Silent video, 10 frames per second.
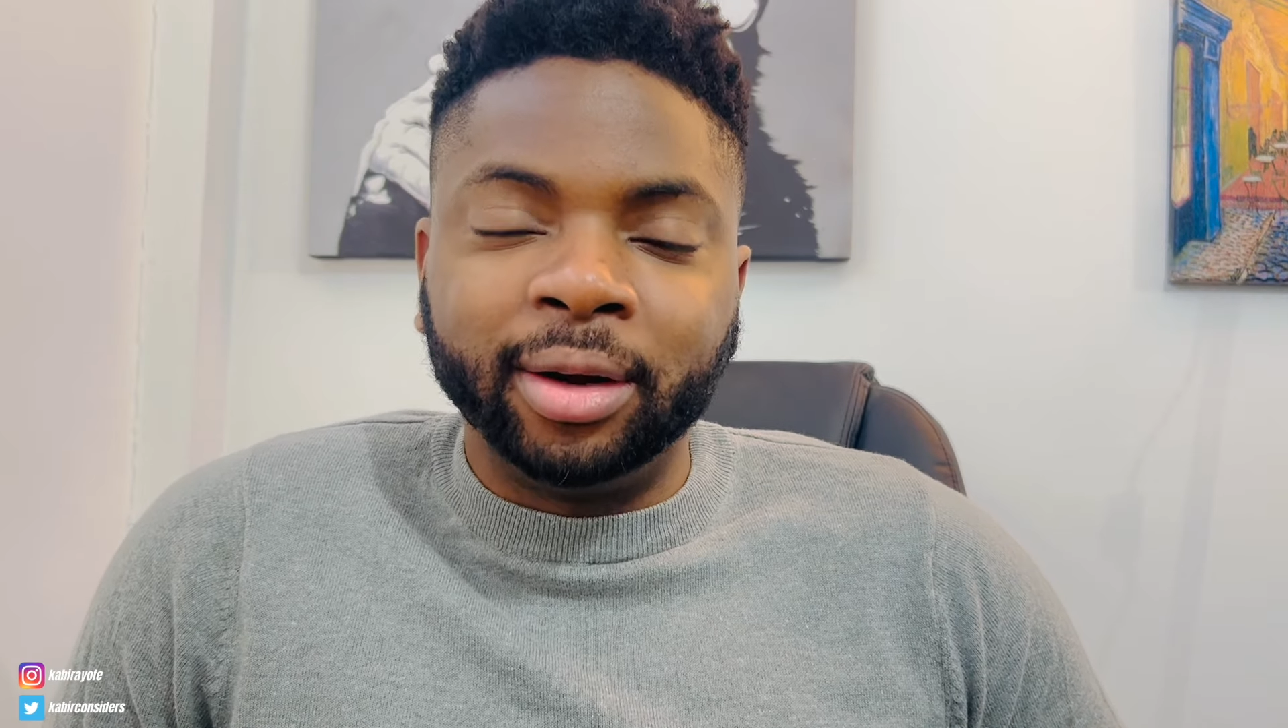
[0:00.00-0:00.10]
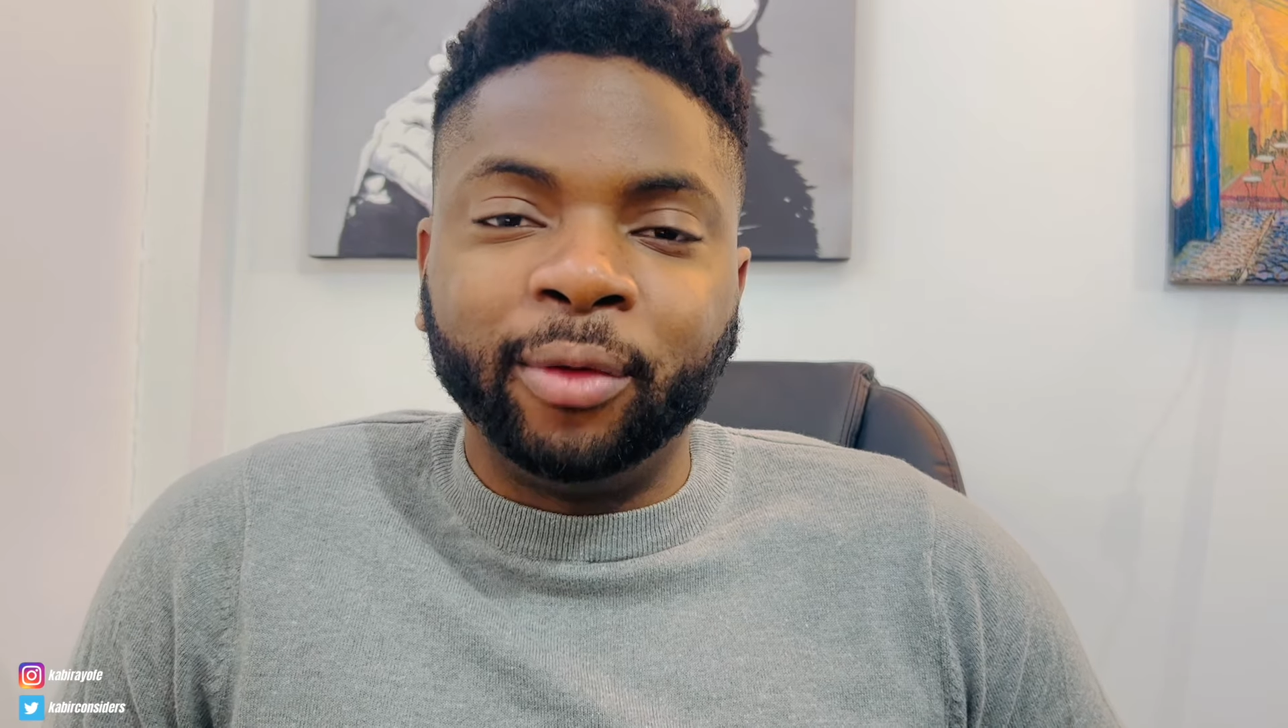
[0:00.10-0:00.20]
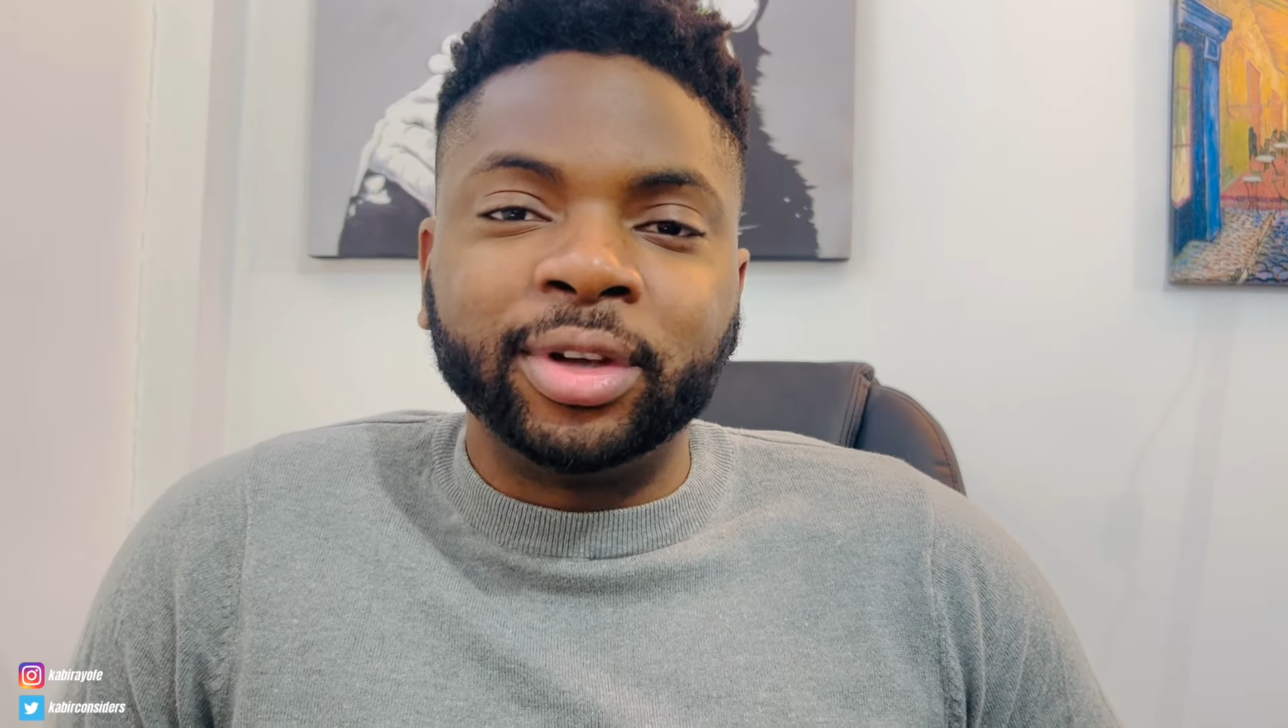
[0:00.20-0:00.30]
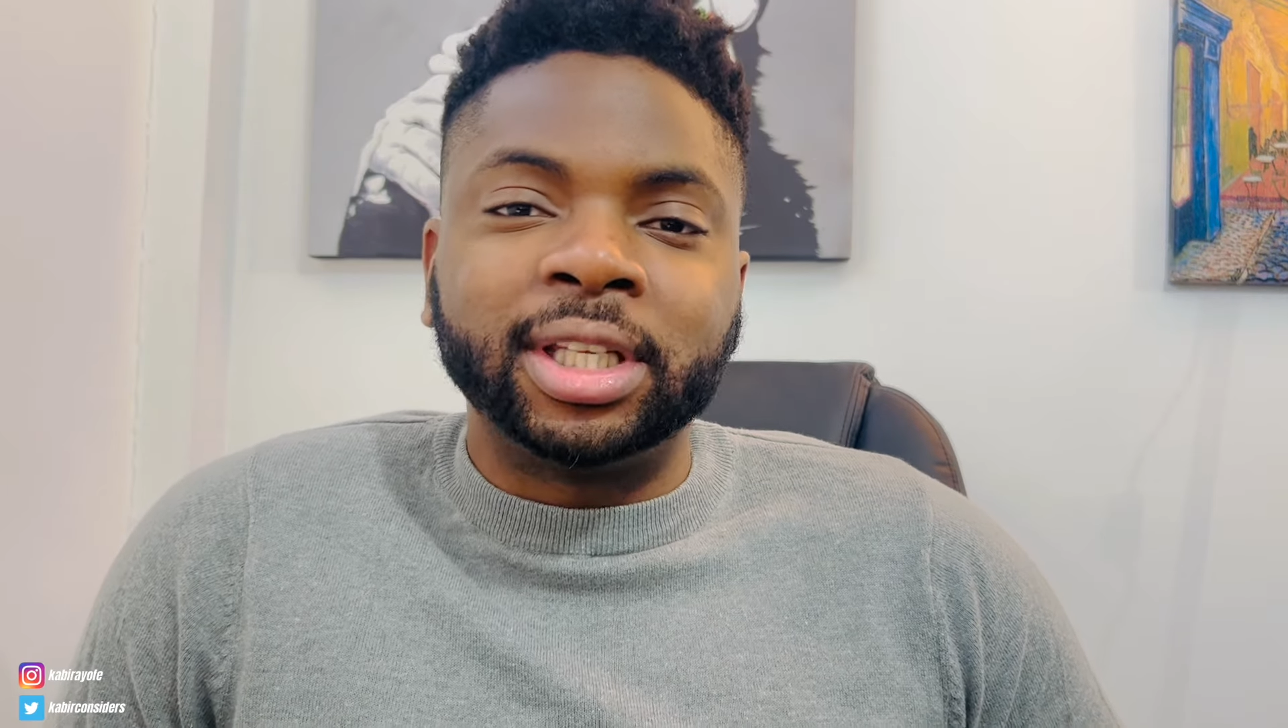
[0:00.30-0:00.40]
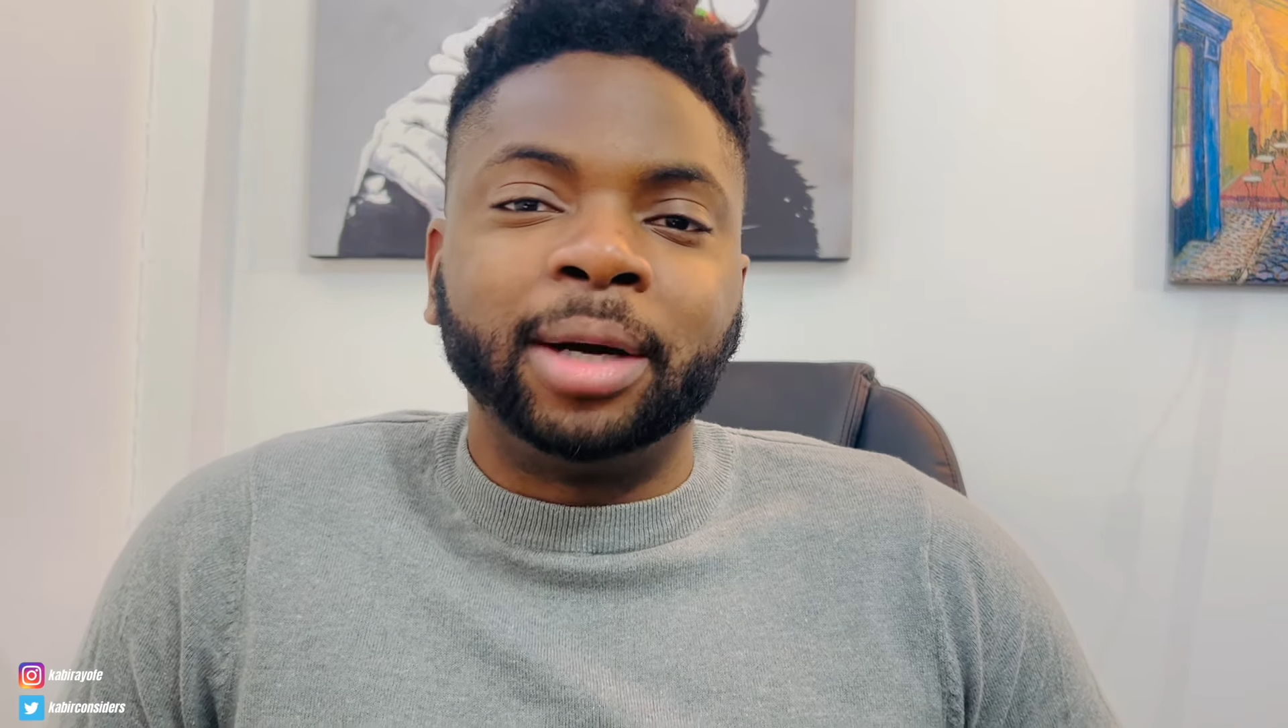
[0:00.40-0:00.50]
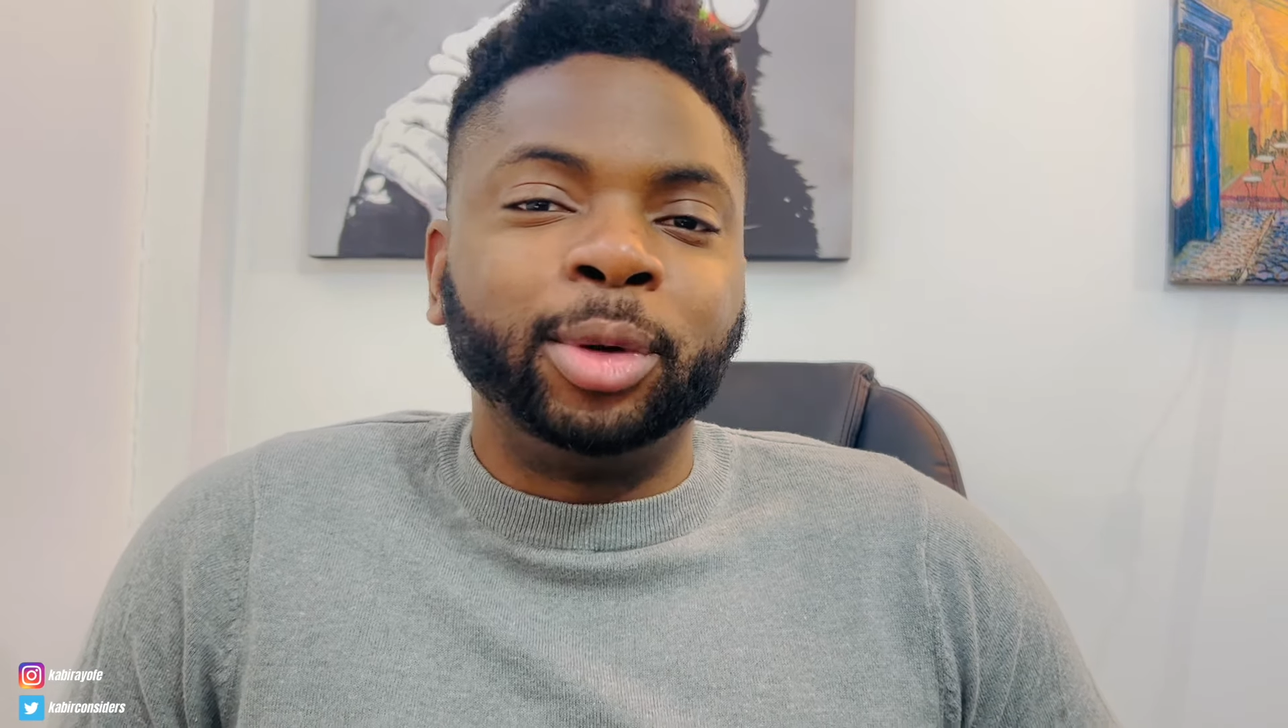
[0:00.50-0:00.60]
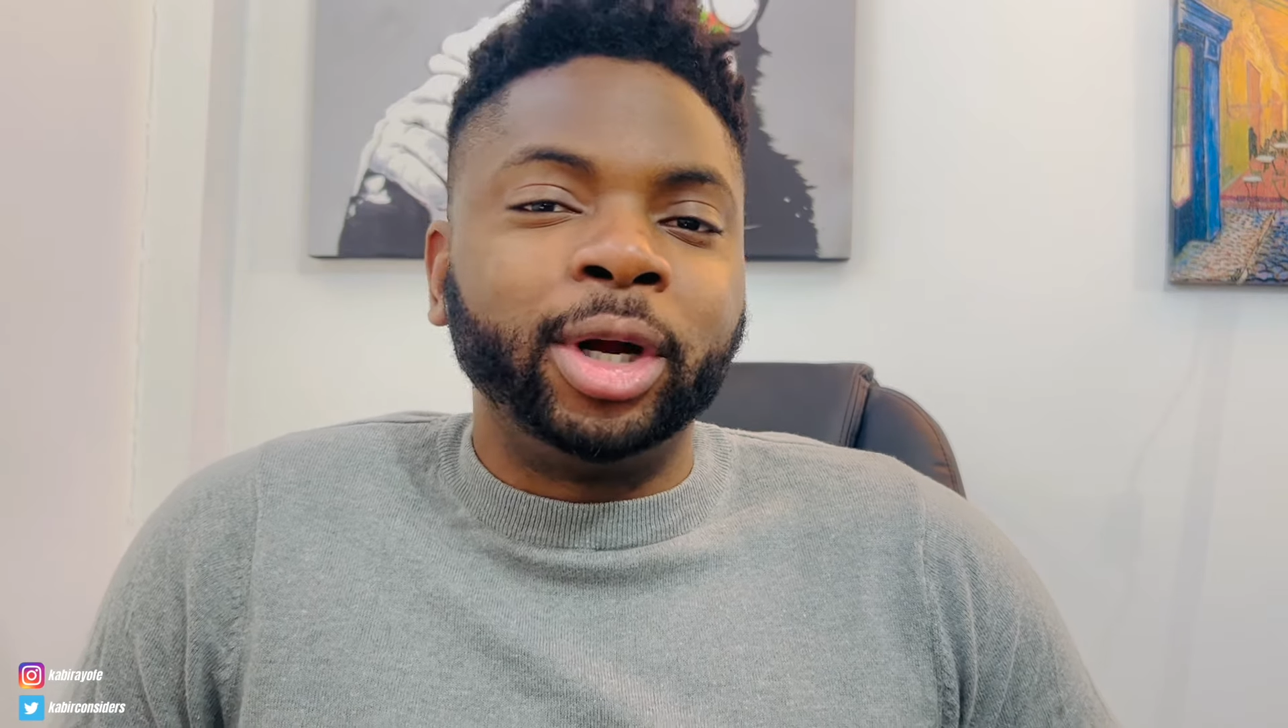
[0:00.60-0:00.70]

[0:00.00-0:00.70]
Obviously, I'm not